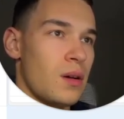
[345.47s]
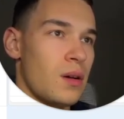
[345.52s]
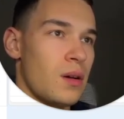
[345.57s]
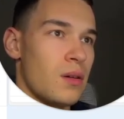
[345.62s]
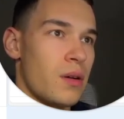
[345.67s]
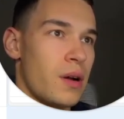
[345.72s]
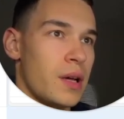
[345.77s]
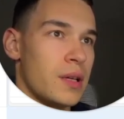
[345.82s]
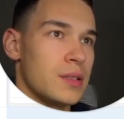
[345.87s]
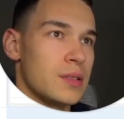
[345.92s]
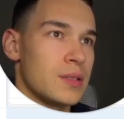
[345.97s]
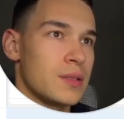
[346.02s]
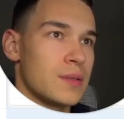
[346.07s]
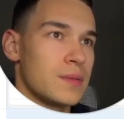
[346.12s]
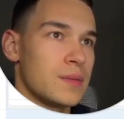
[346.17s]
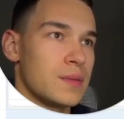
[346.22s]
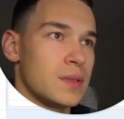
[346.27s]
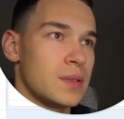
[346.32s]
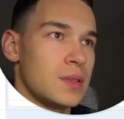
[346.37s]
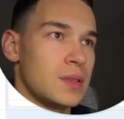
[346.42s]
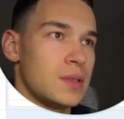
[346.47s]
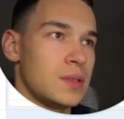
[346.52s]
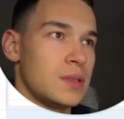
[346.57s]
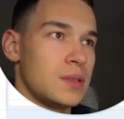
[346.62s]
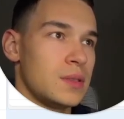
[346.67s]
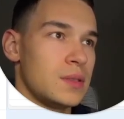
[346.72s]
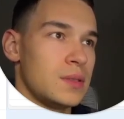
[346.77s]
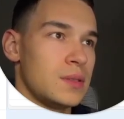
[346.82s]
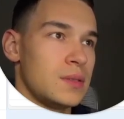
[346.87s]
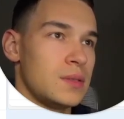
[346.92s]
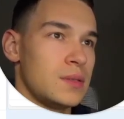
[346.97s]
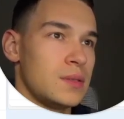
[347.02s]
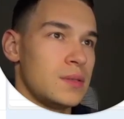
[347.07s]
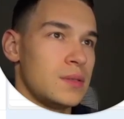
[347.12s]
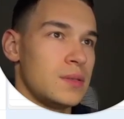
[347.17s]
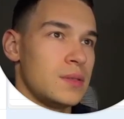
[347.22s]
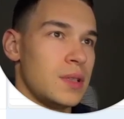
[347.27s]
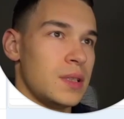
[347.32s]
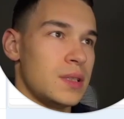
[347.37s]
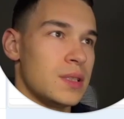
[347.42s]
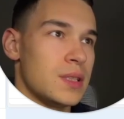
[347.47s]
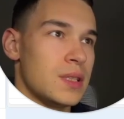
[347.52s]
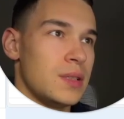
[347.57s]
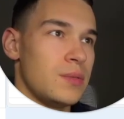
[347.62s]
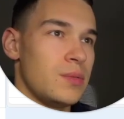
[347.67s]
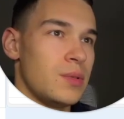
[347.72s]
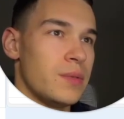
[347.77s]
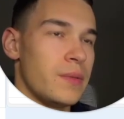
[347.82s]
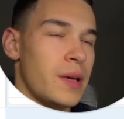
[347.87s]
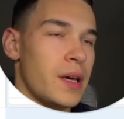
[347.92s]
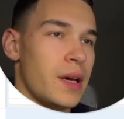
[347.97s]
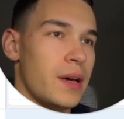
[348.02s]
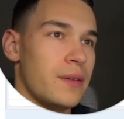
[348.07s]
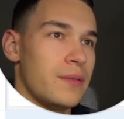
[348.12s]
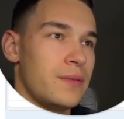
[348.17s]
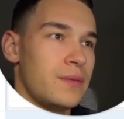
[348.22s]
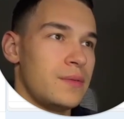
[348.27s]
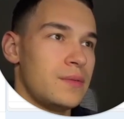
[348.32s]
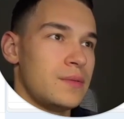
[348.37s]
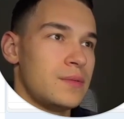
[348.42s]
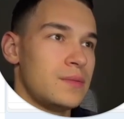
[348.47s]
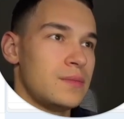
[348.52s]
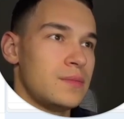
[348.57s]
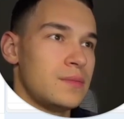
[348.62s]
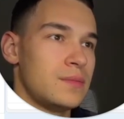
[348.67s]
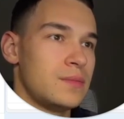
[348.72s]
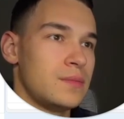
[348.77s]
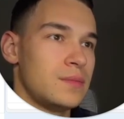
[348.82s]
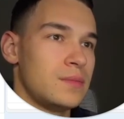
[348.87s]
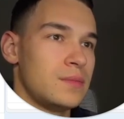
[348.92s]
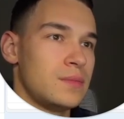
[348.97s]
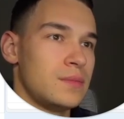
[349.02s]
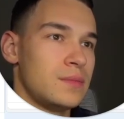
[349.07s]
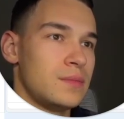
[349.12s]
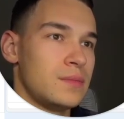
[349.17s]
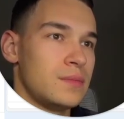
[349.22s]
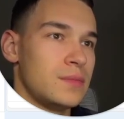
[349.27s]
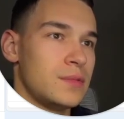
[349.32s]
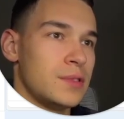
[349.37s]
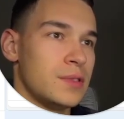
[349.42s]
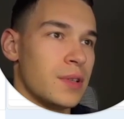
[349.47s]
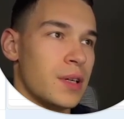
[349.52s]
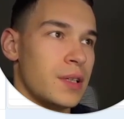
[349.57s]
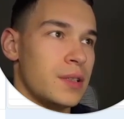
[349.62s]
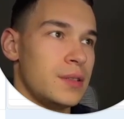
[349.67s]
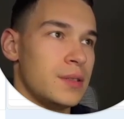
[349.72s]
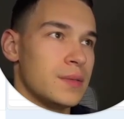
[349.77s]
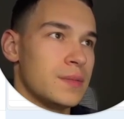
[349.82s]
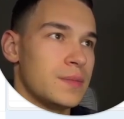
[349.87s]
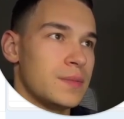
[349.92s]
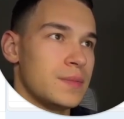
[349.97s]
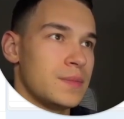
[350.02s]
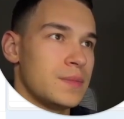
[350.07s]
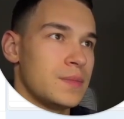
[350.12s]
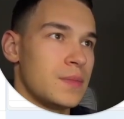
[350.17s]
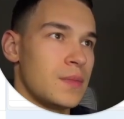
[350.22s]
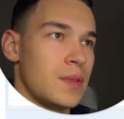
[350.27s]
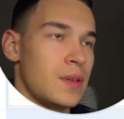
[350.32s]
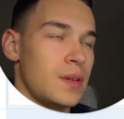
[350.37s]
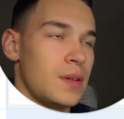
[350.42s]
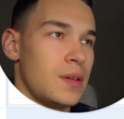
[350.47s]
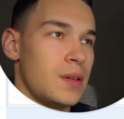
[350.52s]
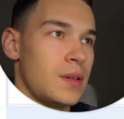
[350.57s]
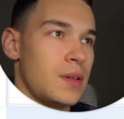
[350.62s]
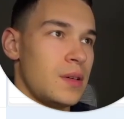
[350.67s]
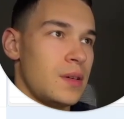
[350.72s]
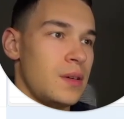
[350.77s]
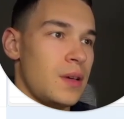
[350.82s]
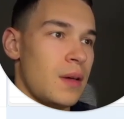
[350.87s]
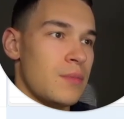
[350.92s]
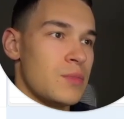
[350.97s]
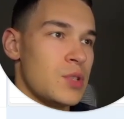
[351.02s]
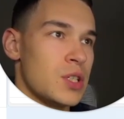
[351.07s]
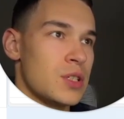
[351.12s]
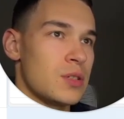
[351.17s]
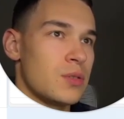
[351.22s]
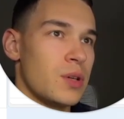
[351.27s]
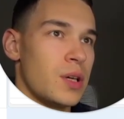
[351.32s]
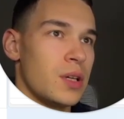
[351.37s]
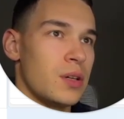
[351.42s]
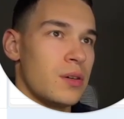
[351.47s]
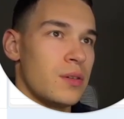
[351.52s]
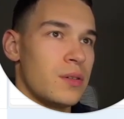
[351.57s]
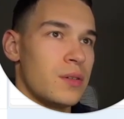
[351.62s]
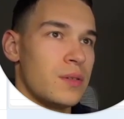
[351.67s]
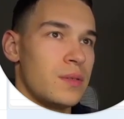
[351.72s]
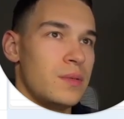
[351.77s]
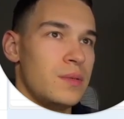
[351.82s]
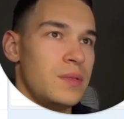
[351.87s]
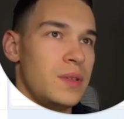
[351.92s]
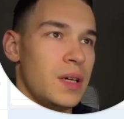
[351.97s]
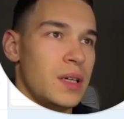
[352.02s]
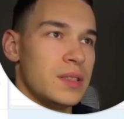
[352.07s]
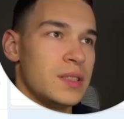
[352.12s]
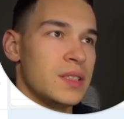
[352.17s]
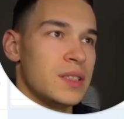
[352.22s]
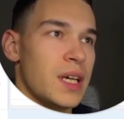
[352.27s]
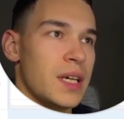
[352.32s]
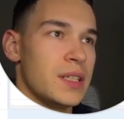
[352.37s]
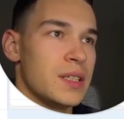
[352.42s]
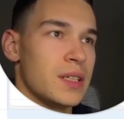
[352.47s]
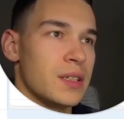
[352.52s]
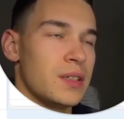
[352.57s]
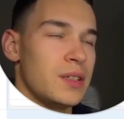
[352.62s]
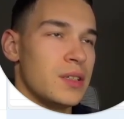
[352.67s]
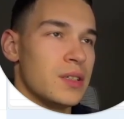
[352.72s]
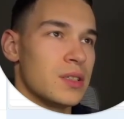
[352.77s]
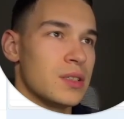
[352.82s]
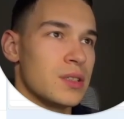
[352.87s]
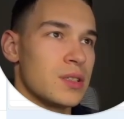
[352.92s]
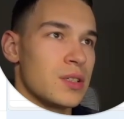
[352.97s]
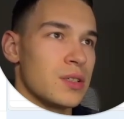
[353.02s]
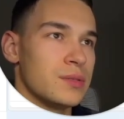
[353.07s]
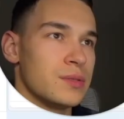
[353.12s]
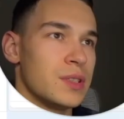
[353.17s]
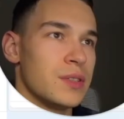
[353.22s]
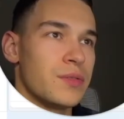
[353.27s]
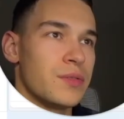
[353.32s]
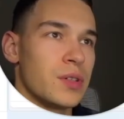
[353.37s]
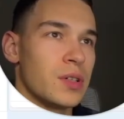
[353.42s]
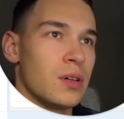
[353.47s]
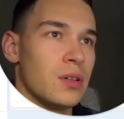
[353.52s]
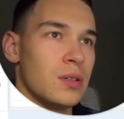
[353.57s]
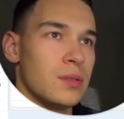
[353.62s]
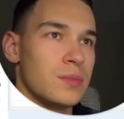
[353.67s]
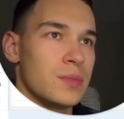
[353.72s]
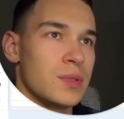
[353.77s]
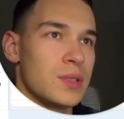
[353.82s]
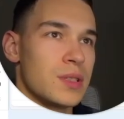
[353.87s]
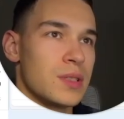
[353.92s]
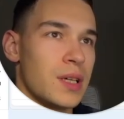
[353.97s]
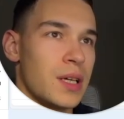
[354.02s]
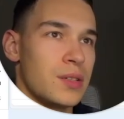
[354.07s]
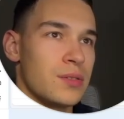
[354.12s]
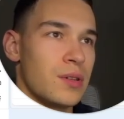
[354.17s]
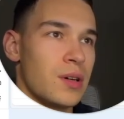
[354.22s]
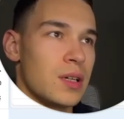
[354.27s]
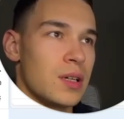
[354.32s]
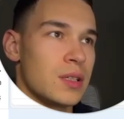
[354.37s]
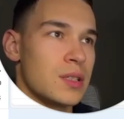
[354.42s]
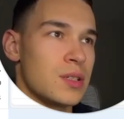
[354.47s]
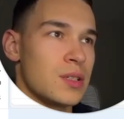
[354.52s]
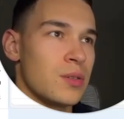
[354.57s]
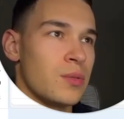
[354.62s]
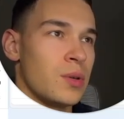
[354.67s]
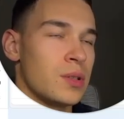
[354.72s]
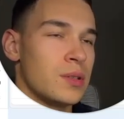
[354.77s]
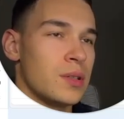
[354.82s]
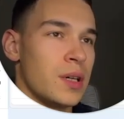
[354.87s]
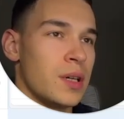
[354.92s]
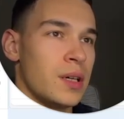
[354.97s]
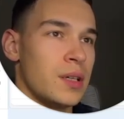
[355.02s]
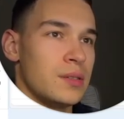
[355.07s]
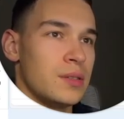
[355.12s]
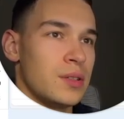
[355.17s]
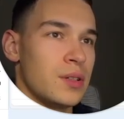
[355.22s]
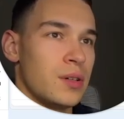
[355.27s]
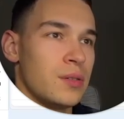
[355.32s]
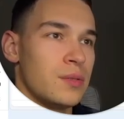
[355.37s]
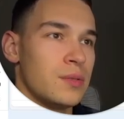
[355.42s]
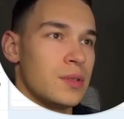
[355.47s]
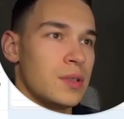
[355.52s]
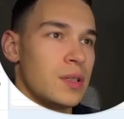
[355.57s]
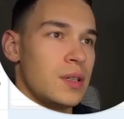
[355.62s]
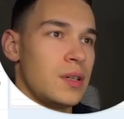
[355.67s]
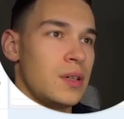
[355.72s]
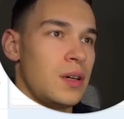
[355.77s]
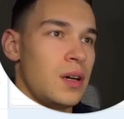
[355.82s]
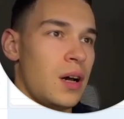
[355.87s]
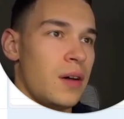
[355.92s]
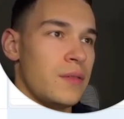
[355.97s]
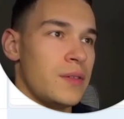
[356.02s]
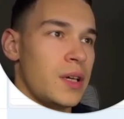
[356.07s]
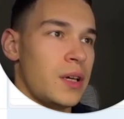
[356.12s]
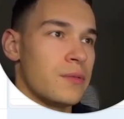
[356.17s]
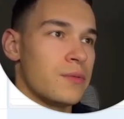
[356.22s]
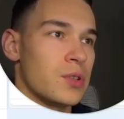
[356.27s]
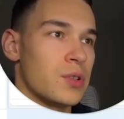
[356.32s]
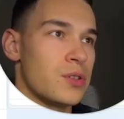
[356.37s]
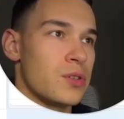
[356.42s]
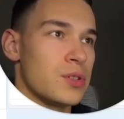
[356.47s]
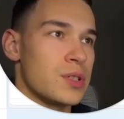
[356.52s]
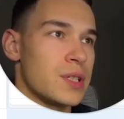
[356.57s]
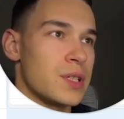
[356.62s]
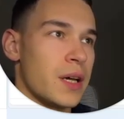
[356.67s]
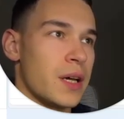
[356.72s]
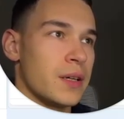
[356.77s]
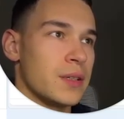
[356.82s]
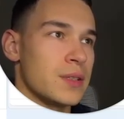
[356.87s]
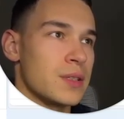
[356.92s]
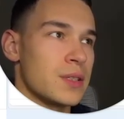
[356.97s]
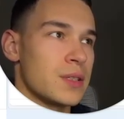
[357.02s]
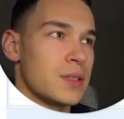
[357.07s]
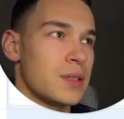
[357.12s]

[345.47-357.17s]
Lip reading: Right. Let's see what we have. All right. Yeah, I'm just looking at the data here. So different columns, add to carts, so on, and how they convert to sales.